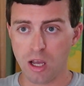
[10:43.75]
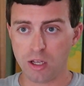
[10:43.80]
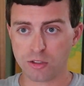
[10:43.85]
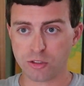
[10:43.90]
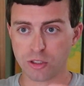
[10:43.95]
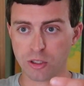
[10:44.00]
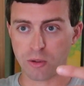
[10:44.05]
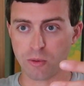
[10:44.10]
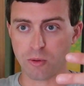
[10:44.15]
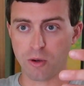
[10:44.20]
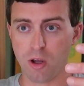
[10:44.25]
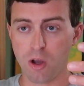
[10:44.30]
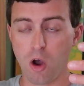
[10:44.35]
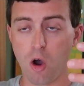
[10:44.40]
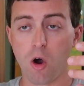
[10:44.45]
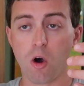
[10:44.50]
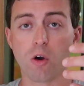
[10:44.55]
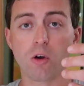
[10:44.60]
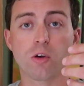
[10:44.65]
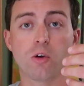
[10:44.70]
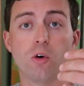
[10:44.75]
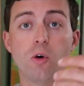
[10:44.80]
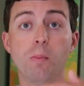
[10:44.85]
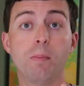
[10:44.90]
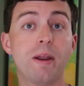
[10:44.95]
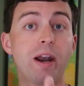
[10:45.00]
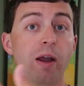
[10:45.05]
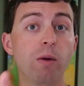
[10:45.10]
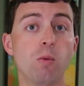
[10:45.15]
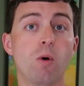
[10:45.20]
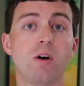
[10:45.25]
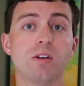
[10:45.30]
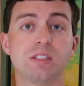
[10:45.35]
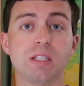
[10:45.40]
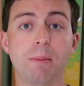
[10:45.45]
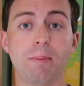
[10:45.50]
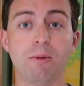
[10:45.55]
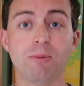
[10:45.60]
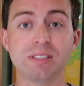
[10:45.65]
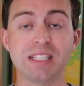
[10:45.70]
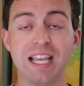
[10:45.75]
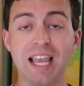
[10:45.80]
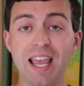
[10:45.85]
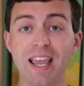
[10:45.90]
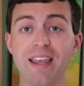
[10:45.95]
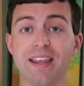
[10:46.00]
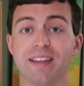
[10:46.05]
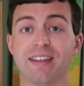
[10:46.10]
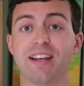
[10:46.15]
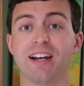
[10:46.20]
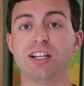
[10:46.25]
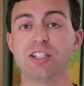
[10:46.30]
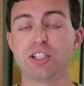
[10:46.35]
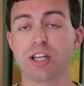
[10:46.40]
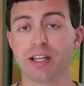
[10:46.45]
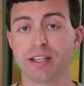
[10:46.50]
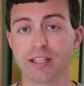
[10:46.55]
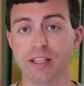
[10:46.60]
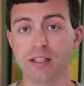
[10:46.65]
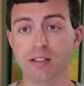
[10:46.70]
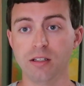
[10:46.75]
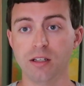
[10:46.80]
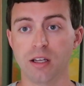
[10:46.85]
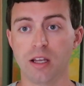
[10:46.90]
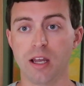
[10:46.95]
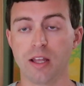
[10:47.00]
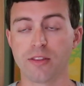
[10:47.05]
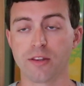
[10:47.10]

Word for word: So all cool. But I walked up and was like, hey, can I check in?